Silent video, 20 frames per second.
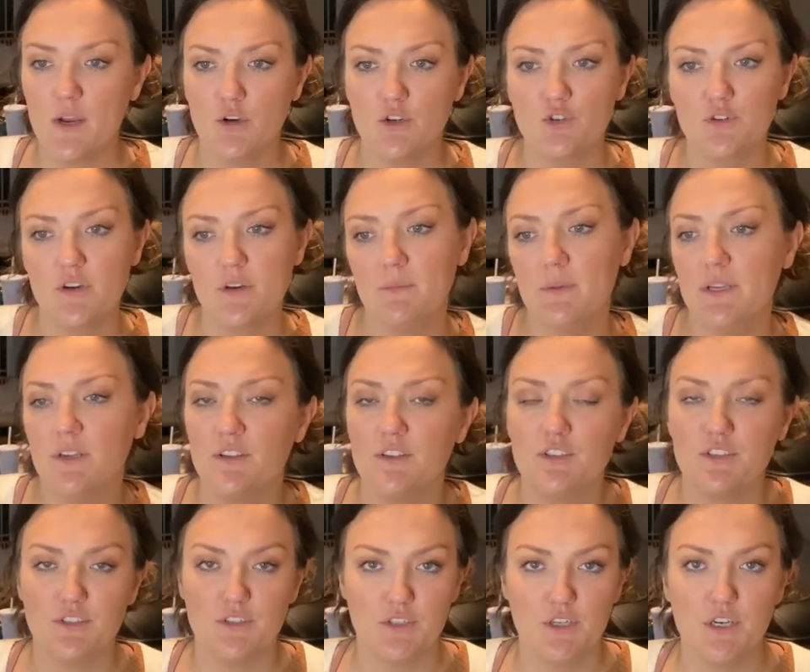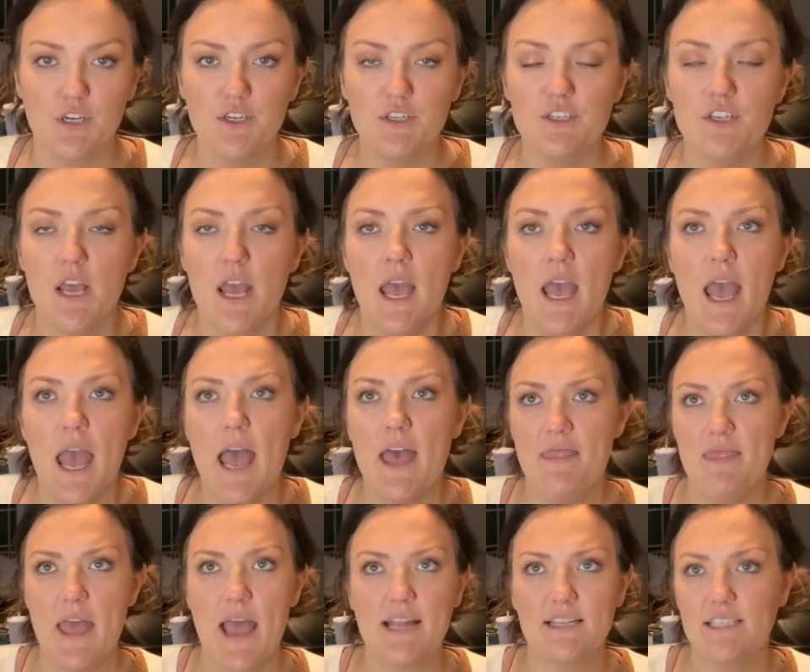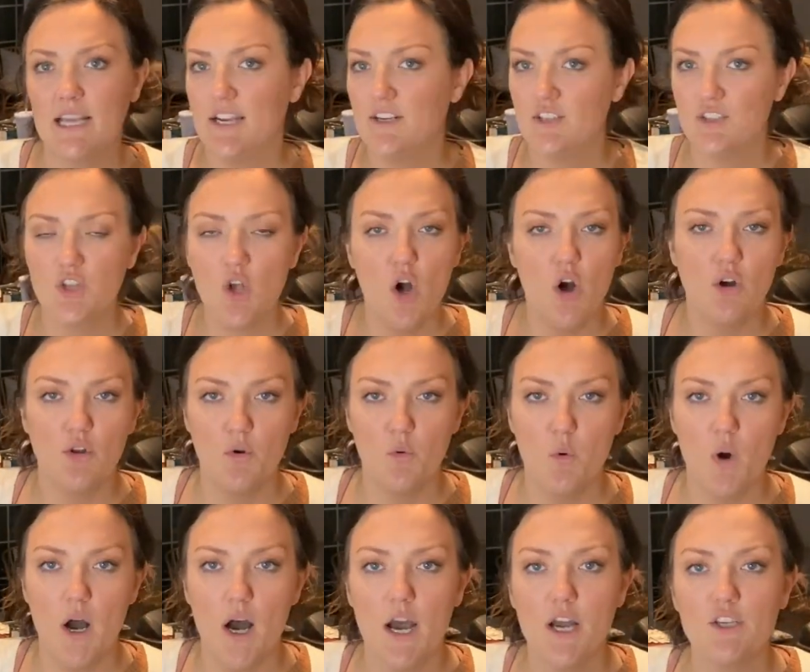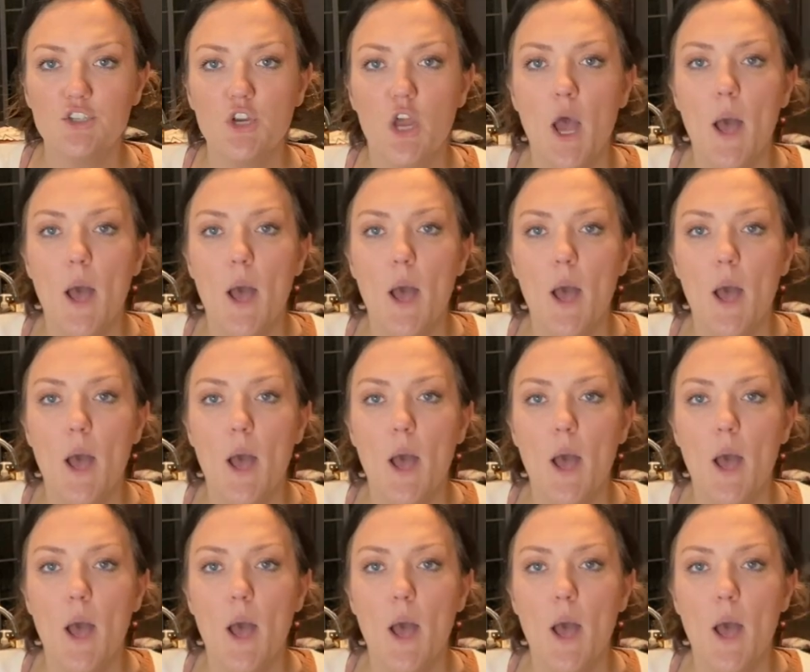or treat meal and dessert, and that's, I just call it a wash.